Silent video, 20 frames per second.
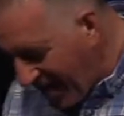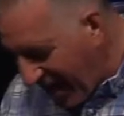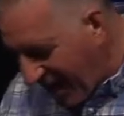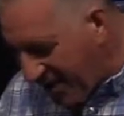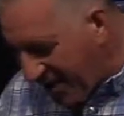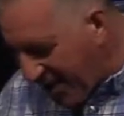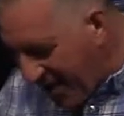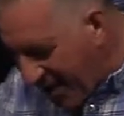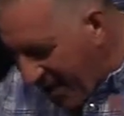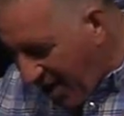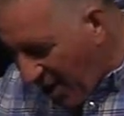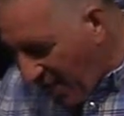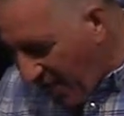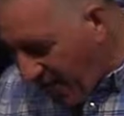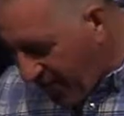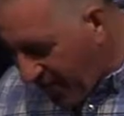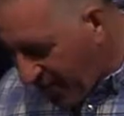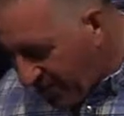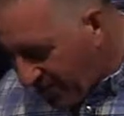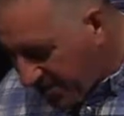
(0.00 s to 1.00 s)
And indeed, our
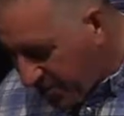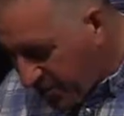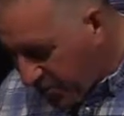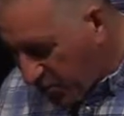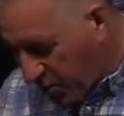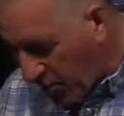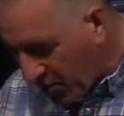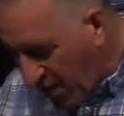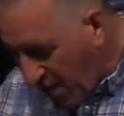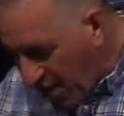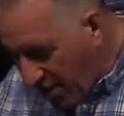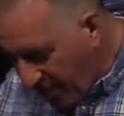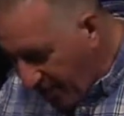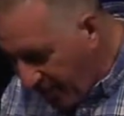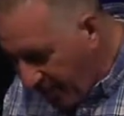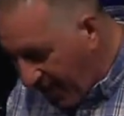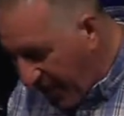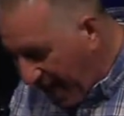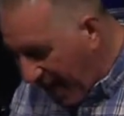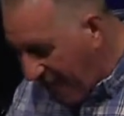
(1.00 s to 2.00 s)
fellowship is with the
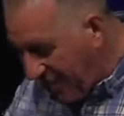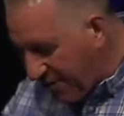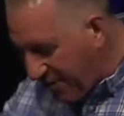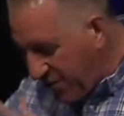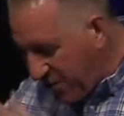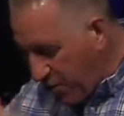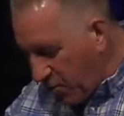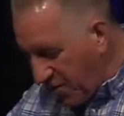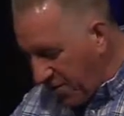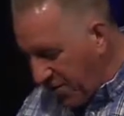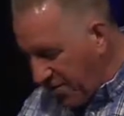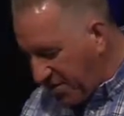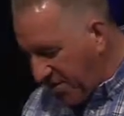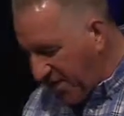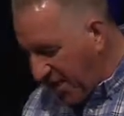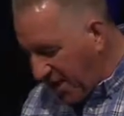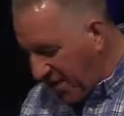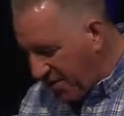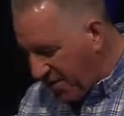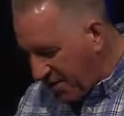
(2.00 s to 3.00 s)
Father and with his
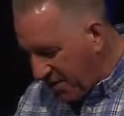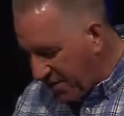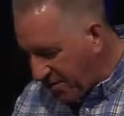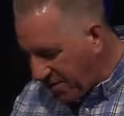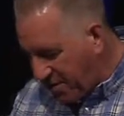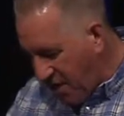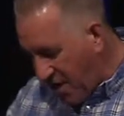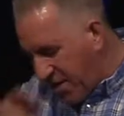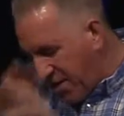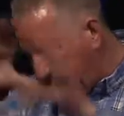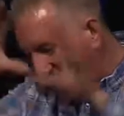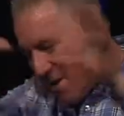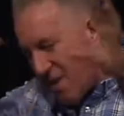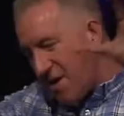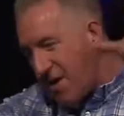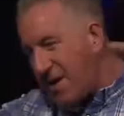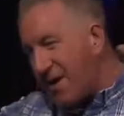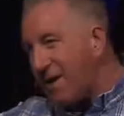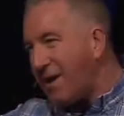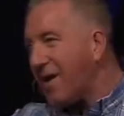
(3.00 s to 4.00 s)
Son, Jesus Christ.
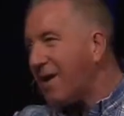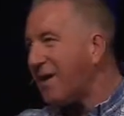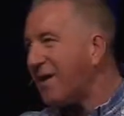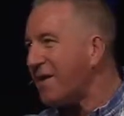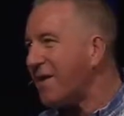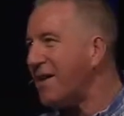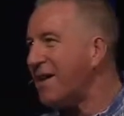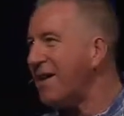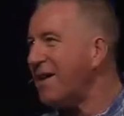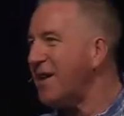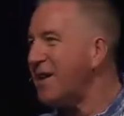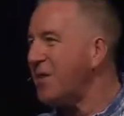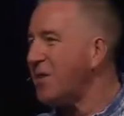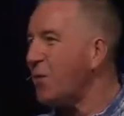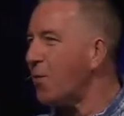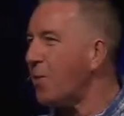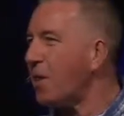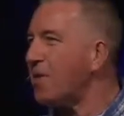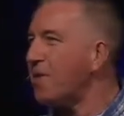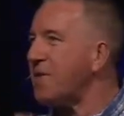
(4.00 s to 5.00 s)
Ah,
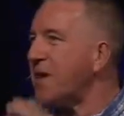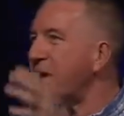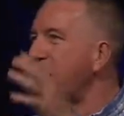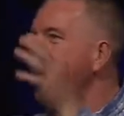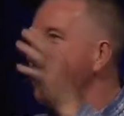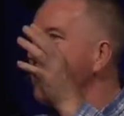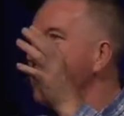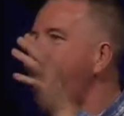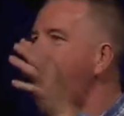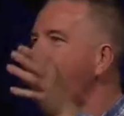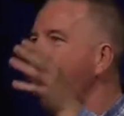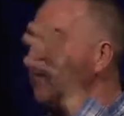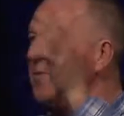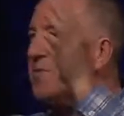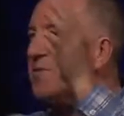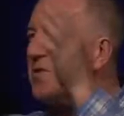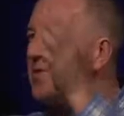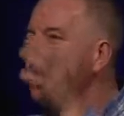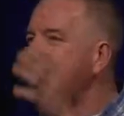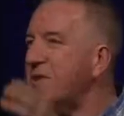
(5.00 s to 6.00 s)
the wonder that he would call
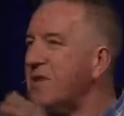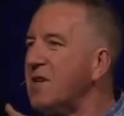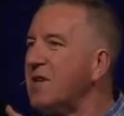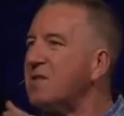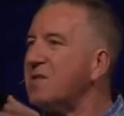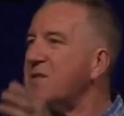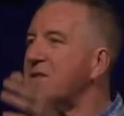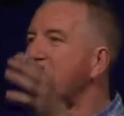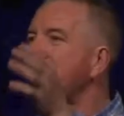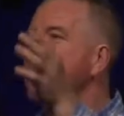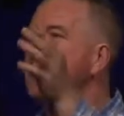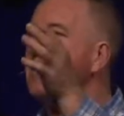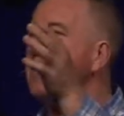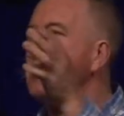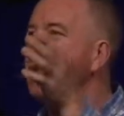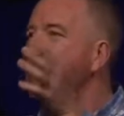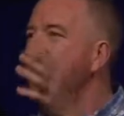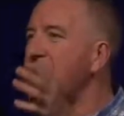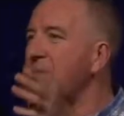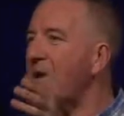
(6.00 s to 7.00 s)
him Jesus
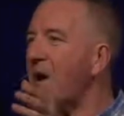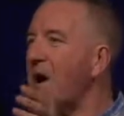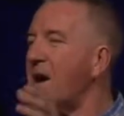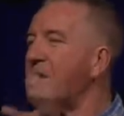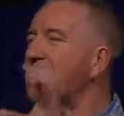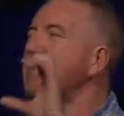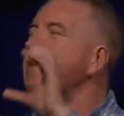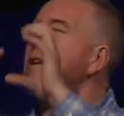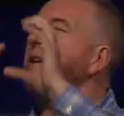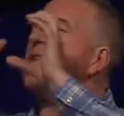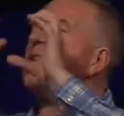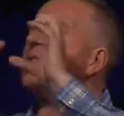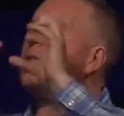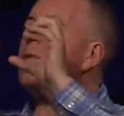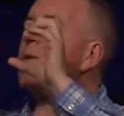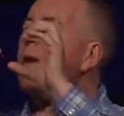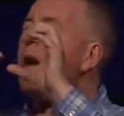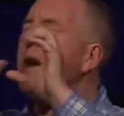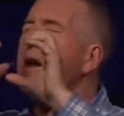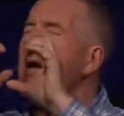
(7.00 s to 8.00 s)
Christ.
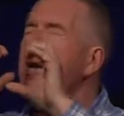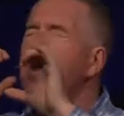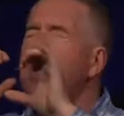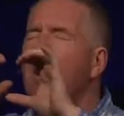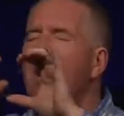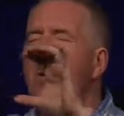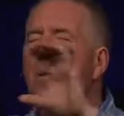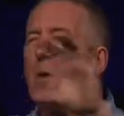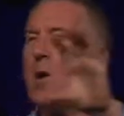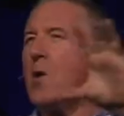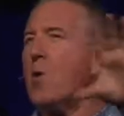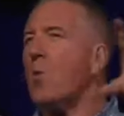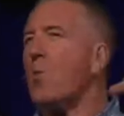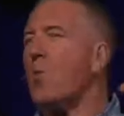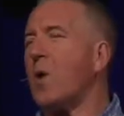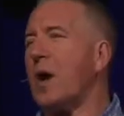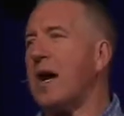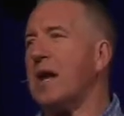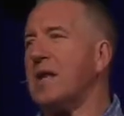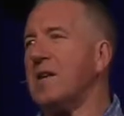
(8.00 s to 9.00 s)
The
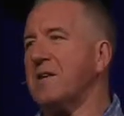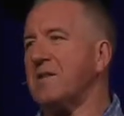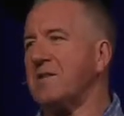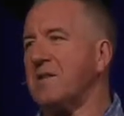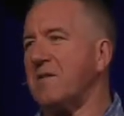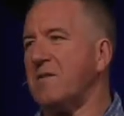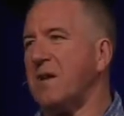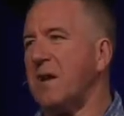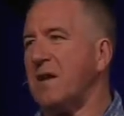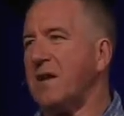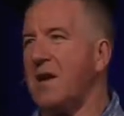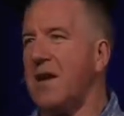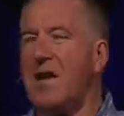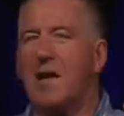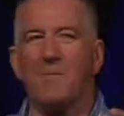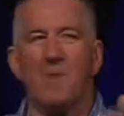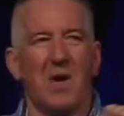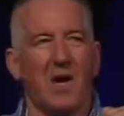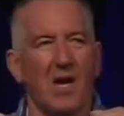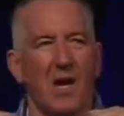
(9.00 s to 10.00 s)
radiance of that
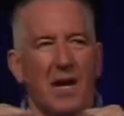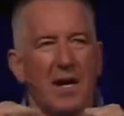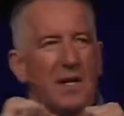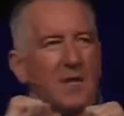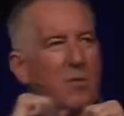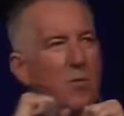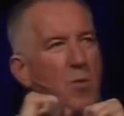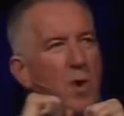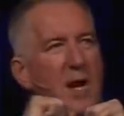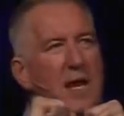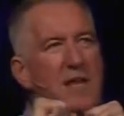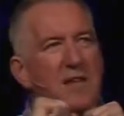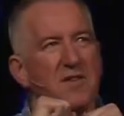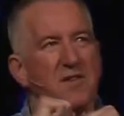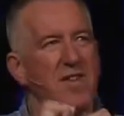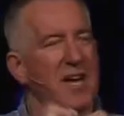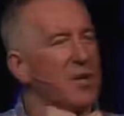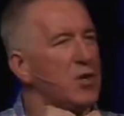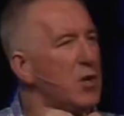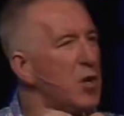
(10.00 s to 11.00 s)
name. Again, the radiance
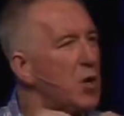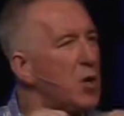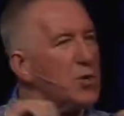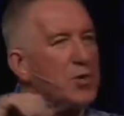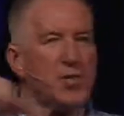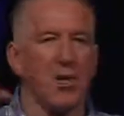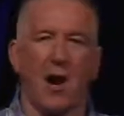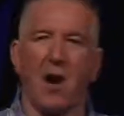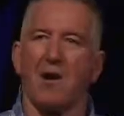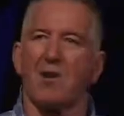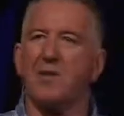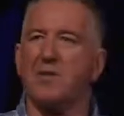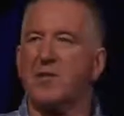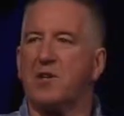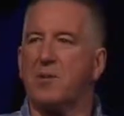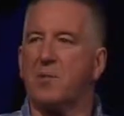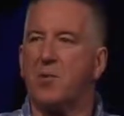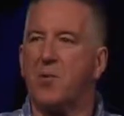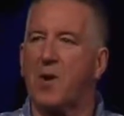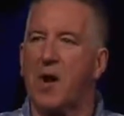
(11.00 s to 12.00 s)
that no darkness
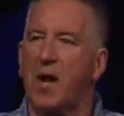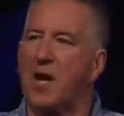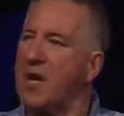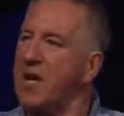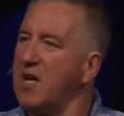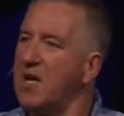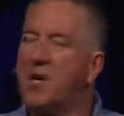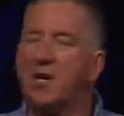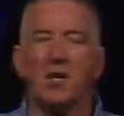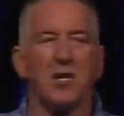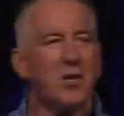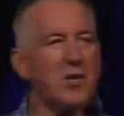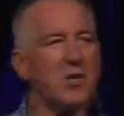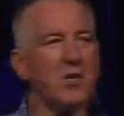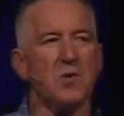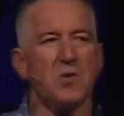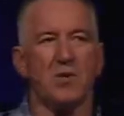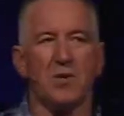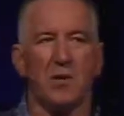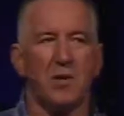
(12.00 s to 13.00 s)
can put out. You can
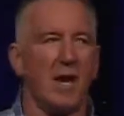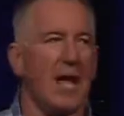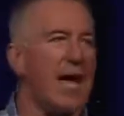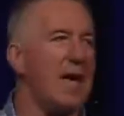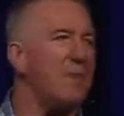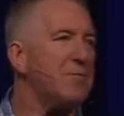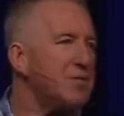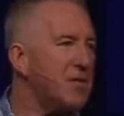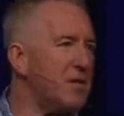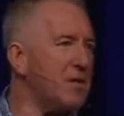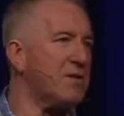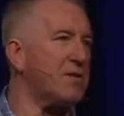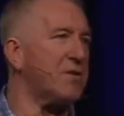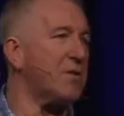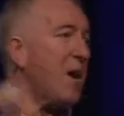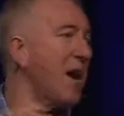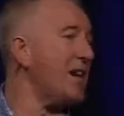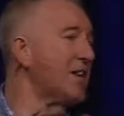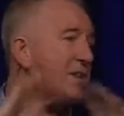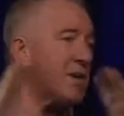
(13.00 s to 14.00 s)
use the name Jesus
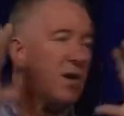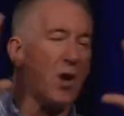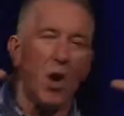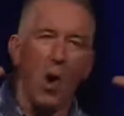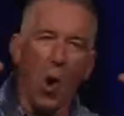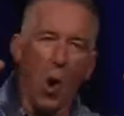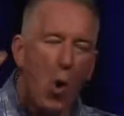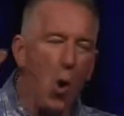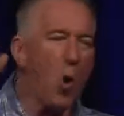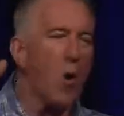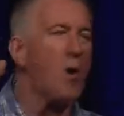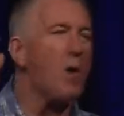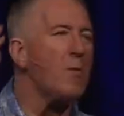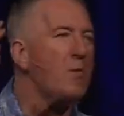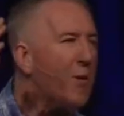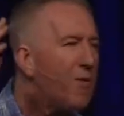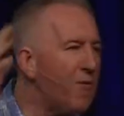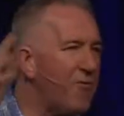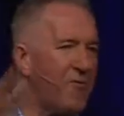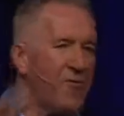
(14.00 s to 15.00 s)
Christ in
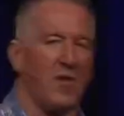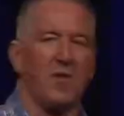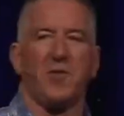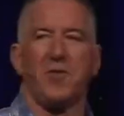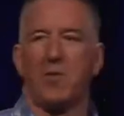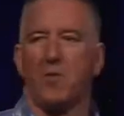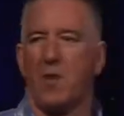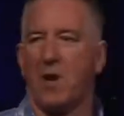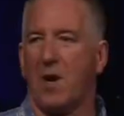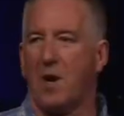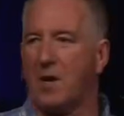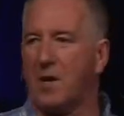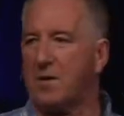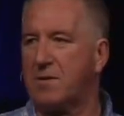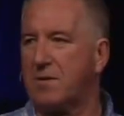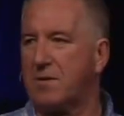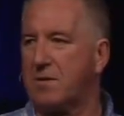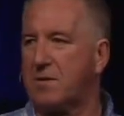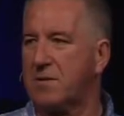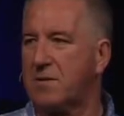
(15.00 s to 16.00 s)
horrible, filthy
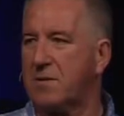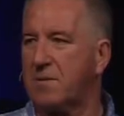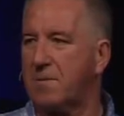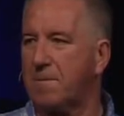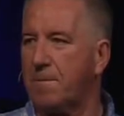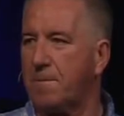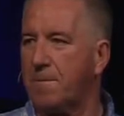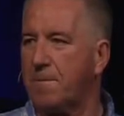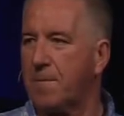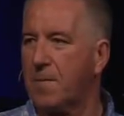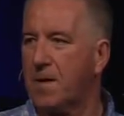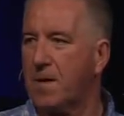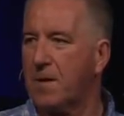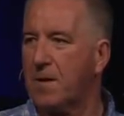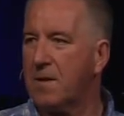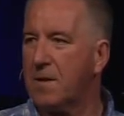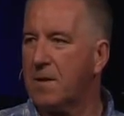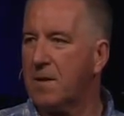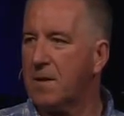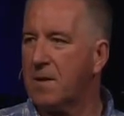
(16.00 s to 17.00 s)
ways,
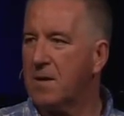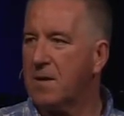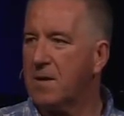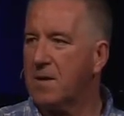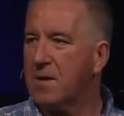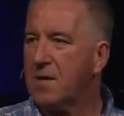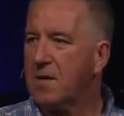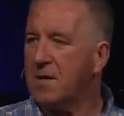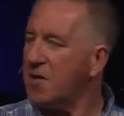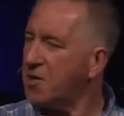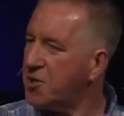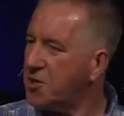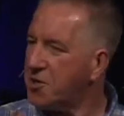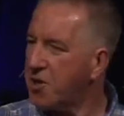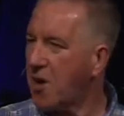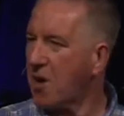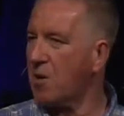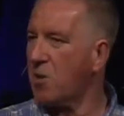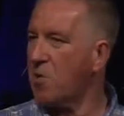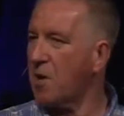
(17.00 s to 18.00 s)
in
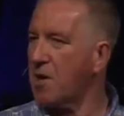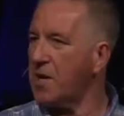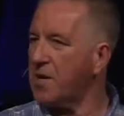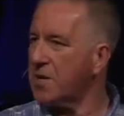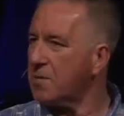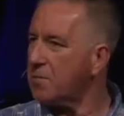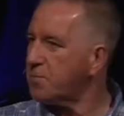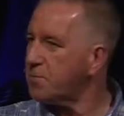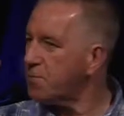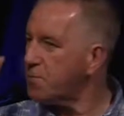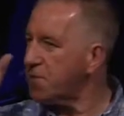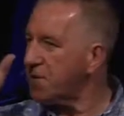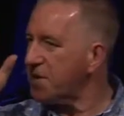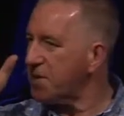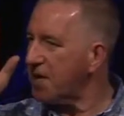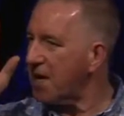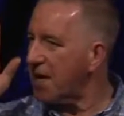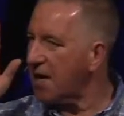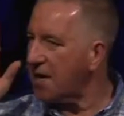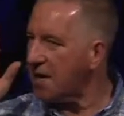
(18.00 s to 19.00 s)
dark ways,
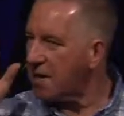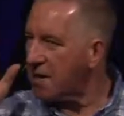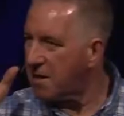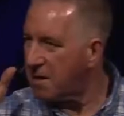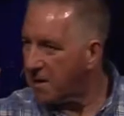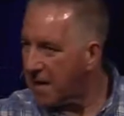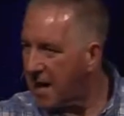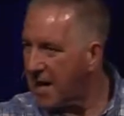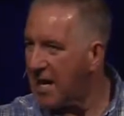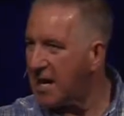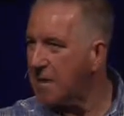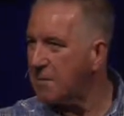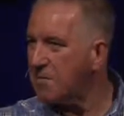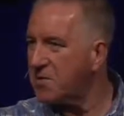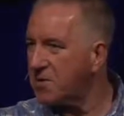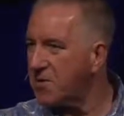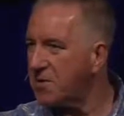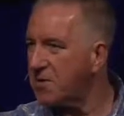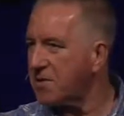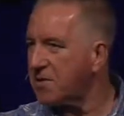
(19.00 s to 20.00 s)
but that name
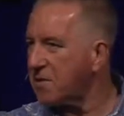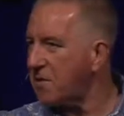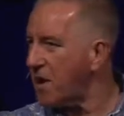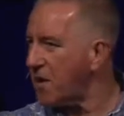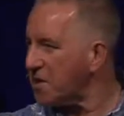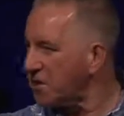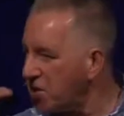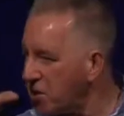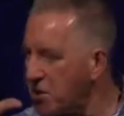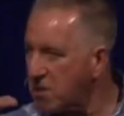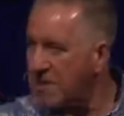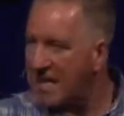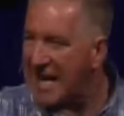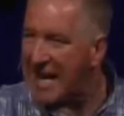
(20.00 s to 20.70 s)
Jesus Christ, the